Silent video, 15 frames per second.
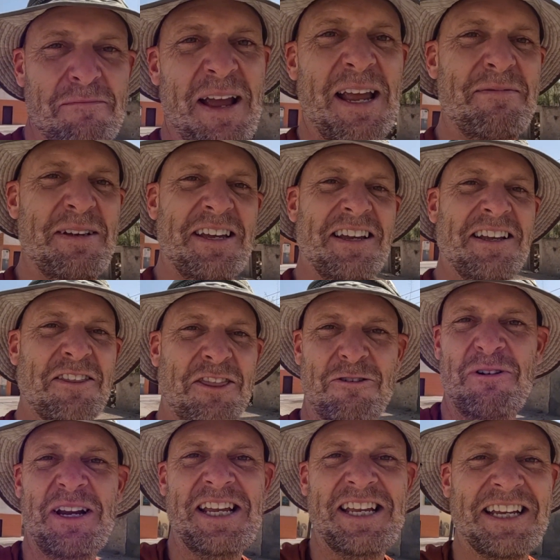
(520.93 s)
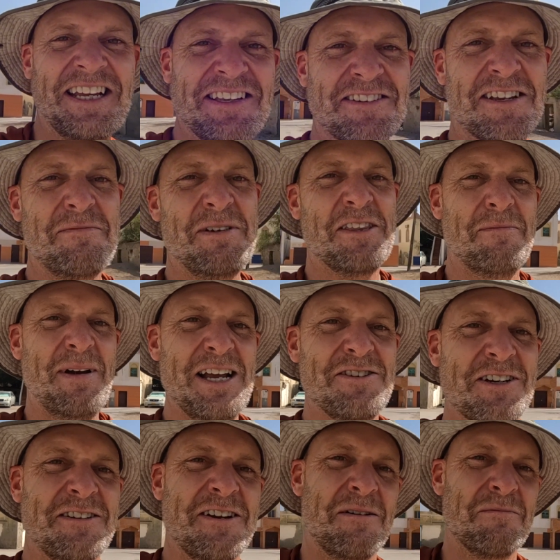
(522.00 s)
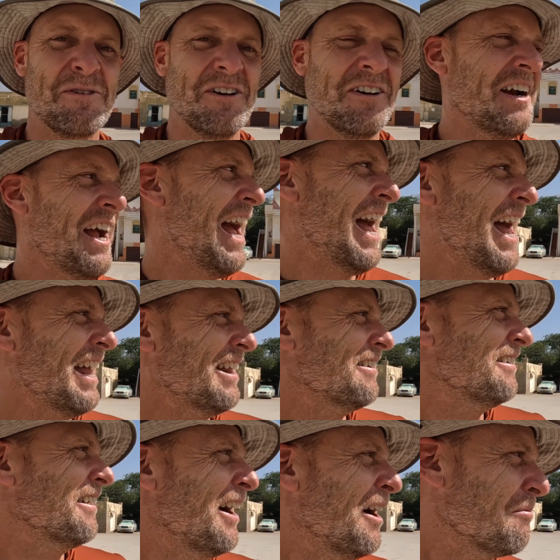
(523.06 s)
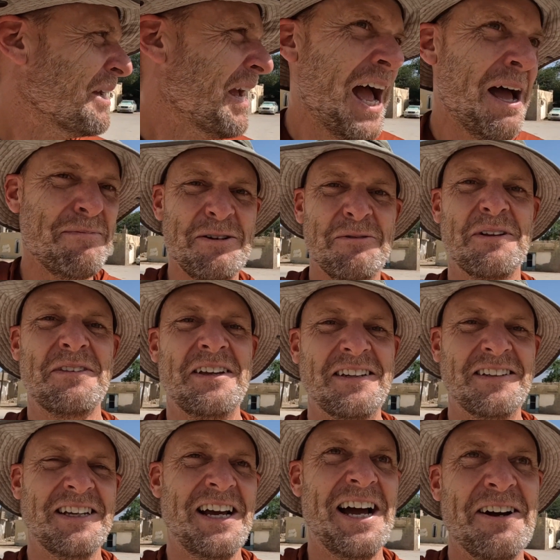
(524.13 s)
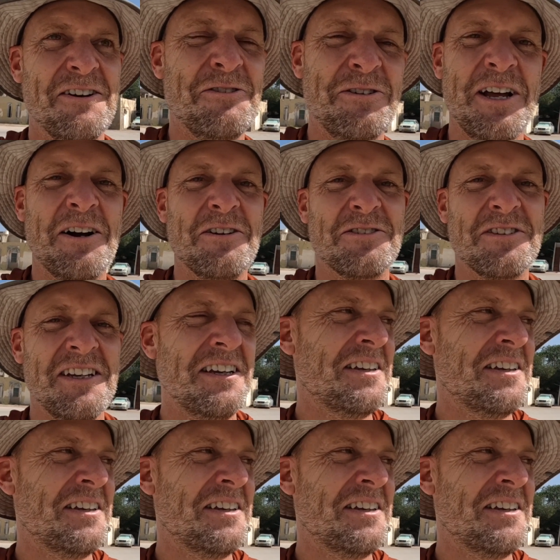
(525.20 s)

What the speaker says: Maybe 3 is going to be the magic number, and I'll be happy with it. Who knows?